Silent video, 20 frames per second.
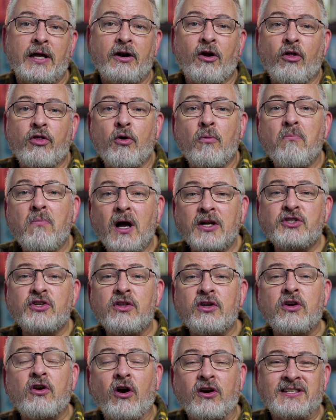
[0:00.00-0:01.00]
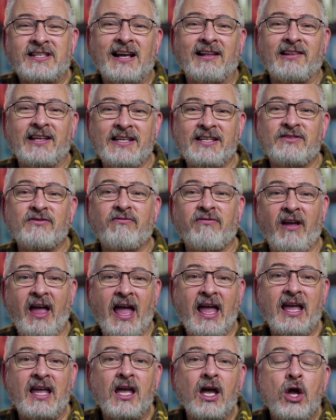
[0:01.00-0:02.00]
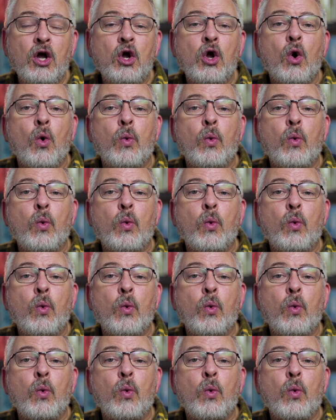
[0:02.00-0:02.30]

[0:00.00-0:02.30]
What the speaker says: And although much of the cartel is vague,